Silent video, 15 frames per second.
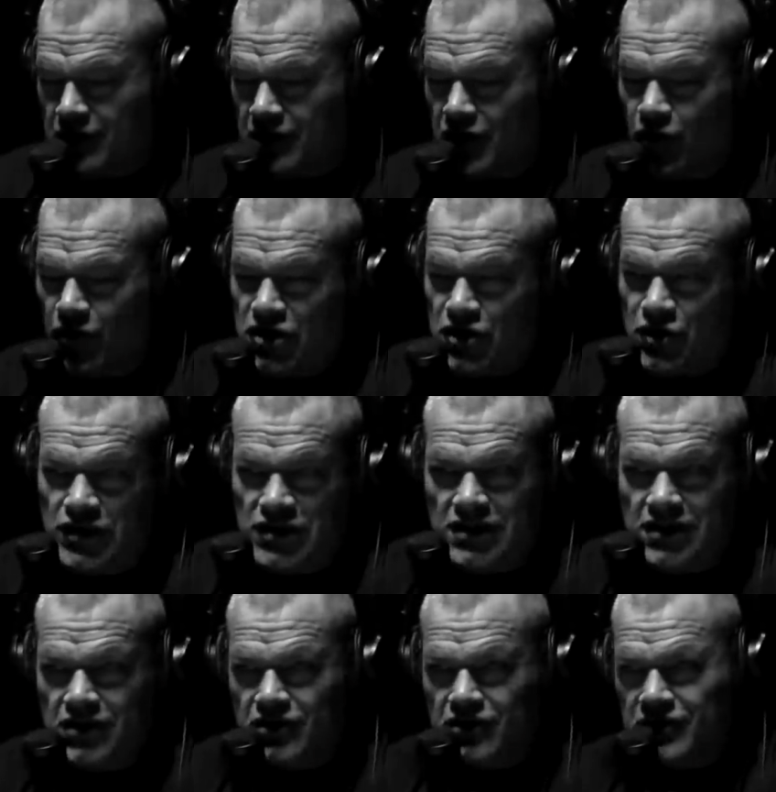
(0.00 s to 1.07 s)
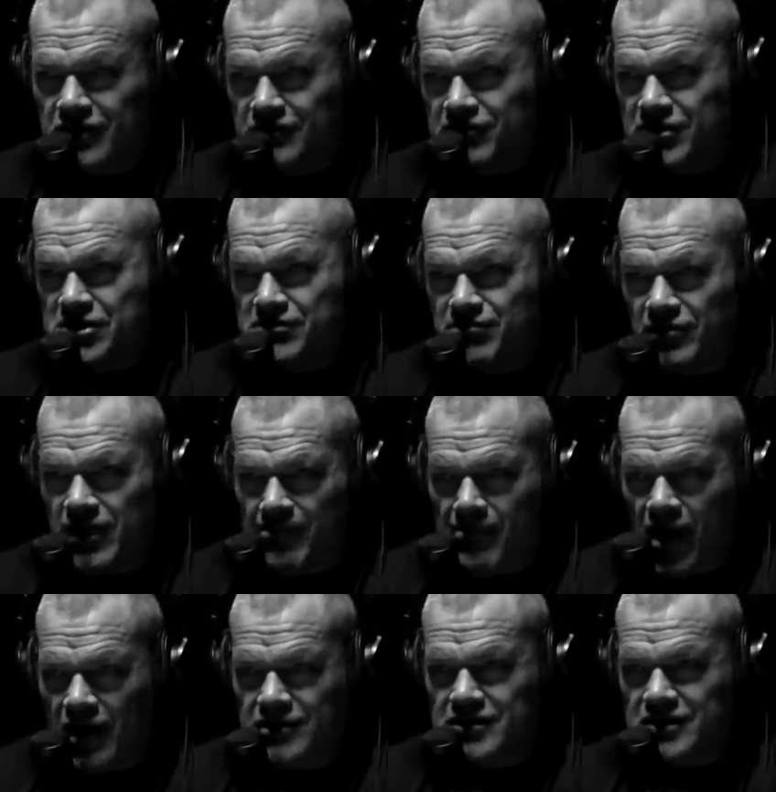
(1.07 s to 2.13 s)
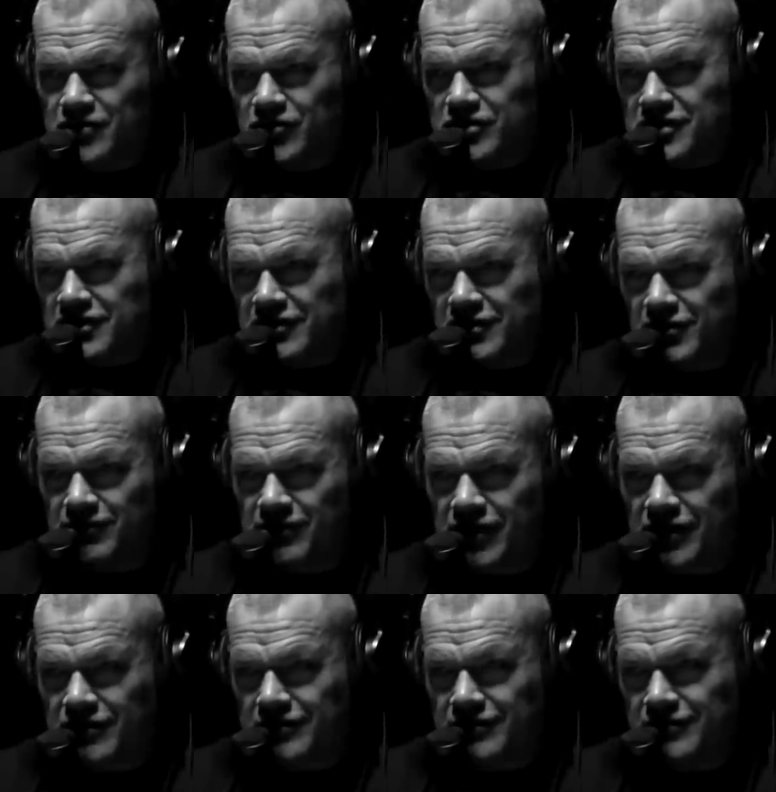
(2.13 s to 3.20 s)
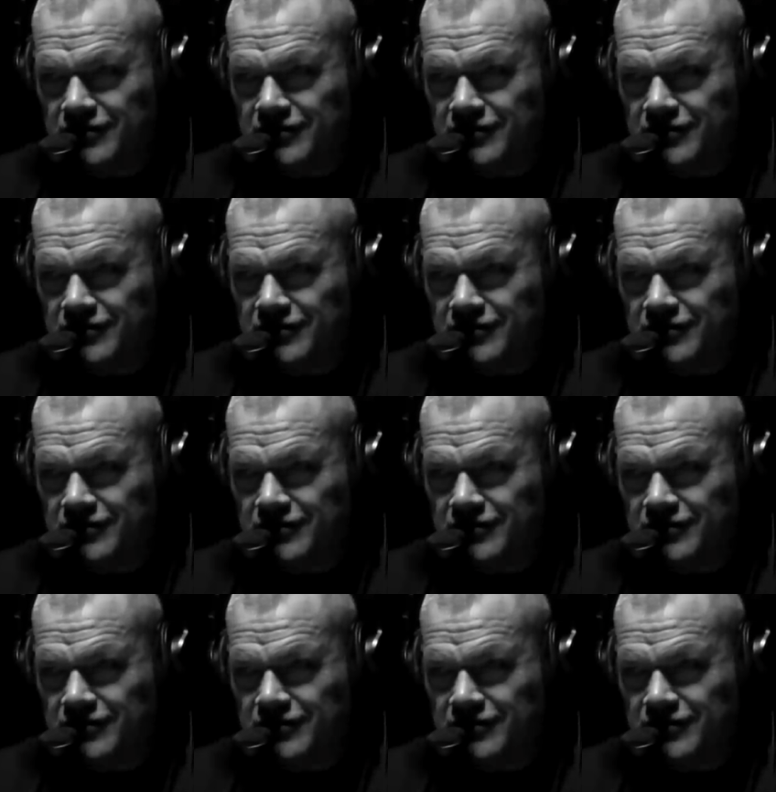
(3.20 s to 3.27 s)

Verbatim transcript: you know, when you hear that people, that Monty was a little bit